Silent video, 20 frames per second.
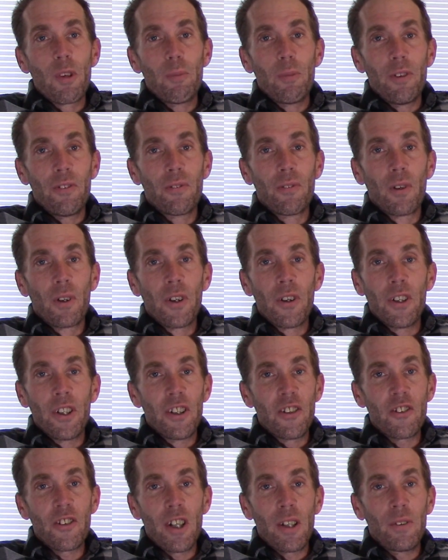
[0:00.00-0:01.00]
Before
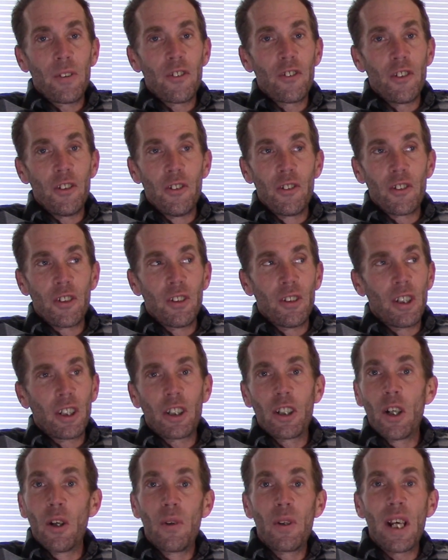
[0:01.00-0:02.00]
this I was using a
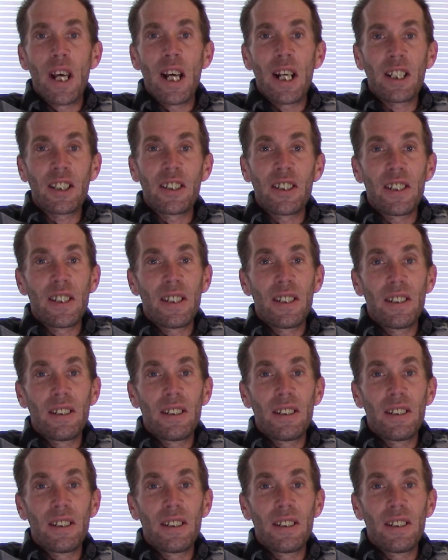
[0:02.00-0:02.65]
Kodak